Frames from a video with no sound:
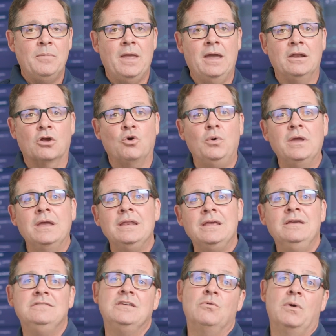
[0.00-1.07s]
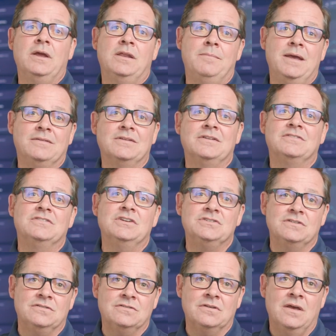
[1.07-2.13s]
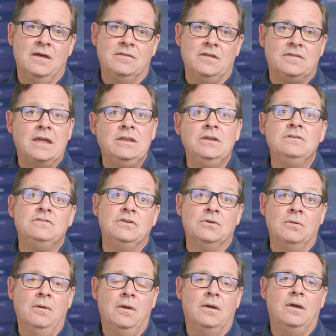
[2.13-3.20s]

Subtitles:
and a quick and easy way to make the decisions that they need to